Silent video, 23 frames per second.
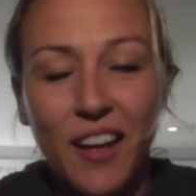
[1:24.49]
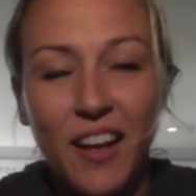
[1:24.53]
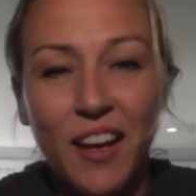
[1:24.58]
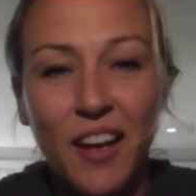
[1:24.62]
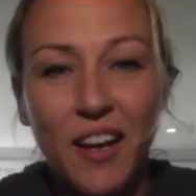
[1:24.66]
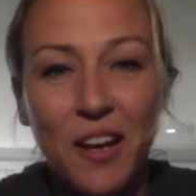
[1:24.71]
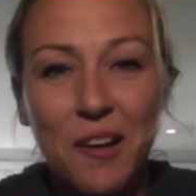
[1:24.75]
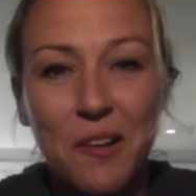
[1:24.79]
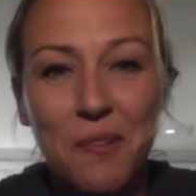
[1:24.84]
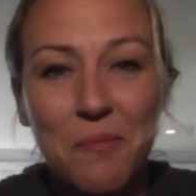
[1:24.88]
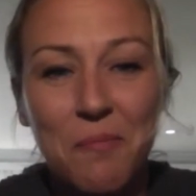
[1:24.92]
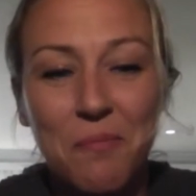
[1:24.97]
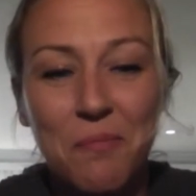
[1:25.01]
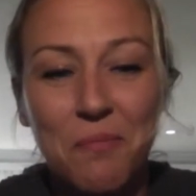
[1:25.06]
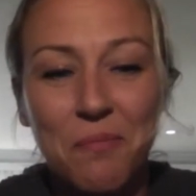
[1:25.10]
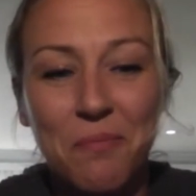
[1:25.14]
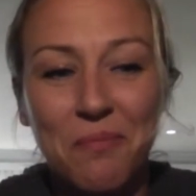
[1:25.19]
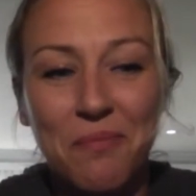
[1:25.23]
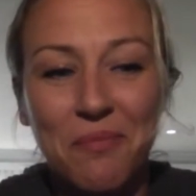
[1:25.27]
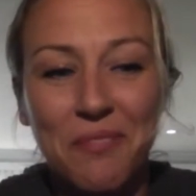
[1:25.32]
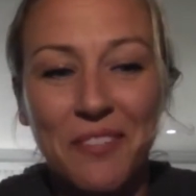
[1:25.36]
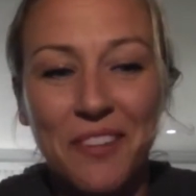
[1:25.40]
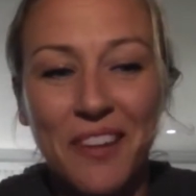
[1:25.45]

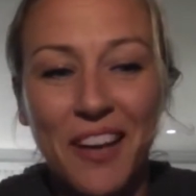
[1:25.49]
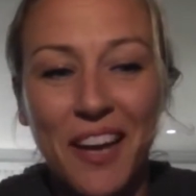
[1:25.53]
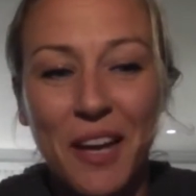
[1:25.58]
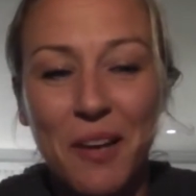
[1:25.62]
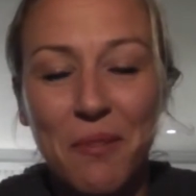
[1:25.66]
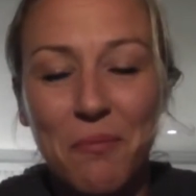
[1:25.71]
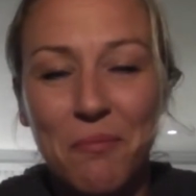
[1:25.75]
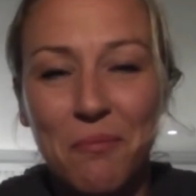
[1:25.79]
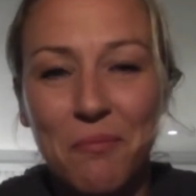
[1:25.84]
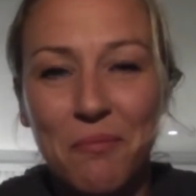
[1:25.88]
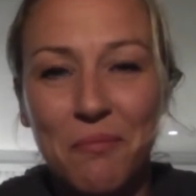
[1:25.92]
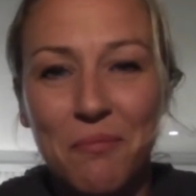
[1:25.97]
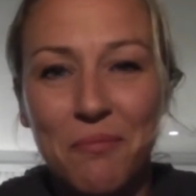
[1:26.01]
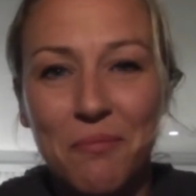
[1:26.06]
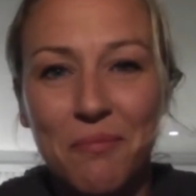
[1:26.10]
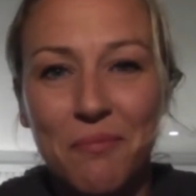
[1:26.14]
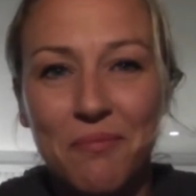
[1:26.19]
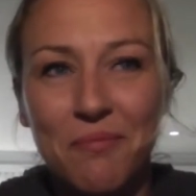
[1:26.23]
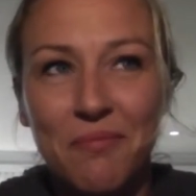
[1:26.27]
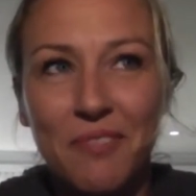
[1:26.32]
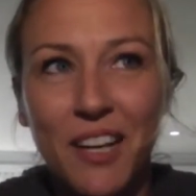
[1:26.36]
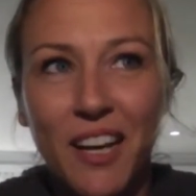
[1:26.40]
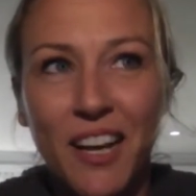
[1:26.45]
I'm
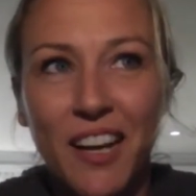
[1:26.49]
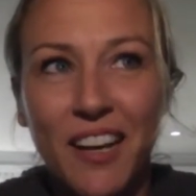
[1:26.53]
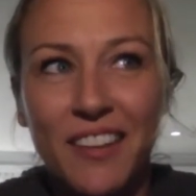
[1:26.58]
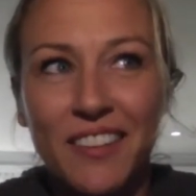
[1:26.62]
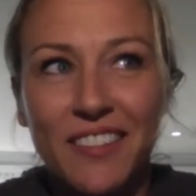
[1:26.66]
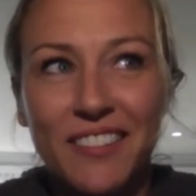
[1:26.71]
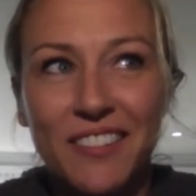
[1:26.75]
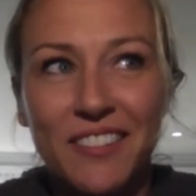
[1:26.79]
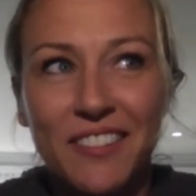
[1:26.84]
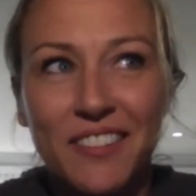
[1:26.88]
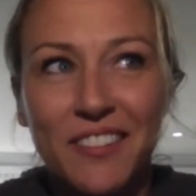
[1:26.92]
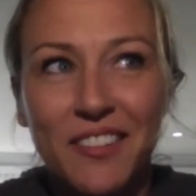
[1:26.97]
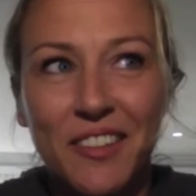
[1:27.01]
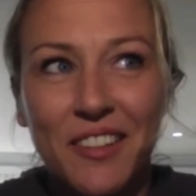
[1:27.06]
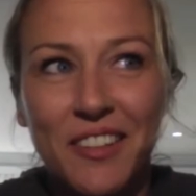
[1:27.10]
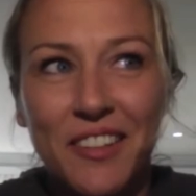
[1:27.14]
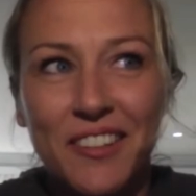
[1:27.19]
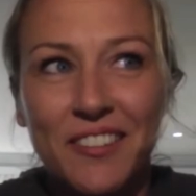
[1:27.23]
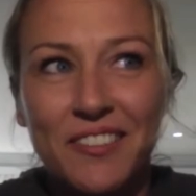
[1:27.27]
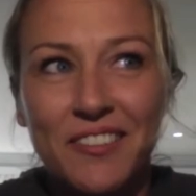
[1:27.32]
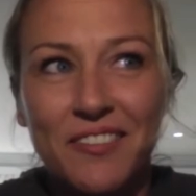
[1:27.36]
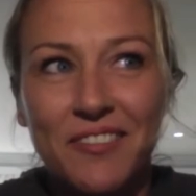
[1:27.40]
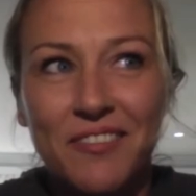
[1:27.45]
not
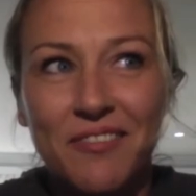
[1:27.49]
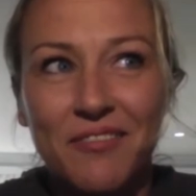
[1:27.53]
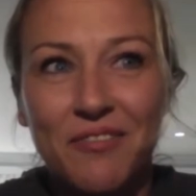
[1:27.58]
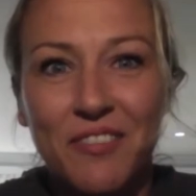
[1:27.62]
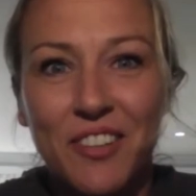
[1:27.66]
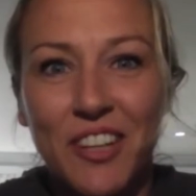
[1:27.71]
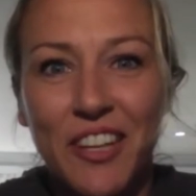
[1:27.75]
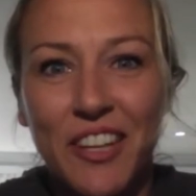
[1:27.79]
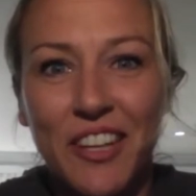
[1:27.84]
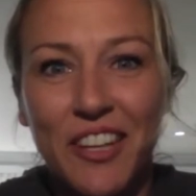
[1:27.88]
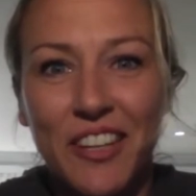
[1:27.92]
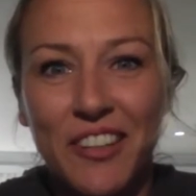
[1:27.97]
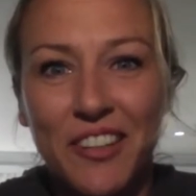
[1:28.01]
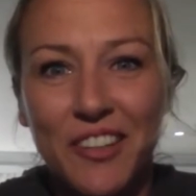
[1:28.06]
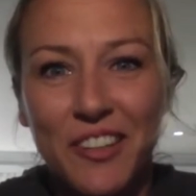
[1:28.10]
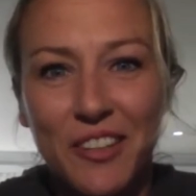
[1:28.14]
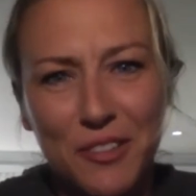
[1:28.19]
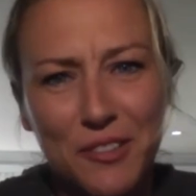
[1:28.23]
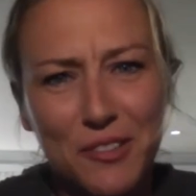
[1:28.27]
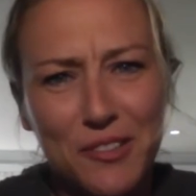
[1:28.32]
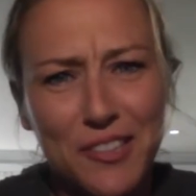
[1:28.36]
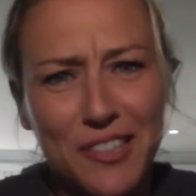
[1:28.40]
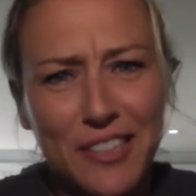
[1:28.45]
a very good
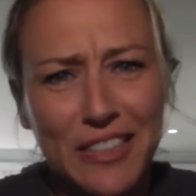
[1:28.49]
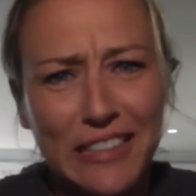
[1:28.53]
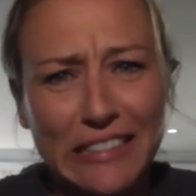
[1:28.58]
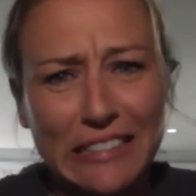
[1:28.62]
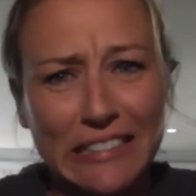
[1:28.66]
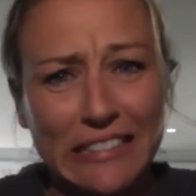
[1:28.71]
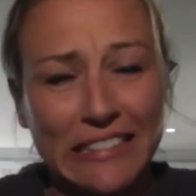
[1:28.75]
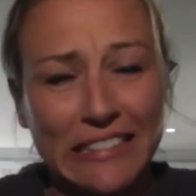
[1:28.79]
loser,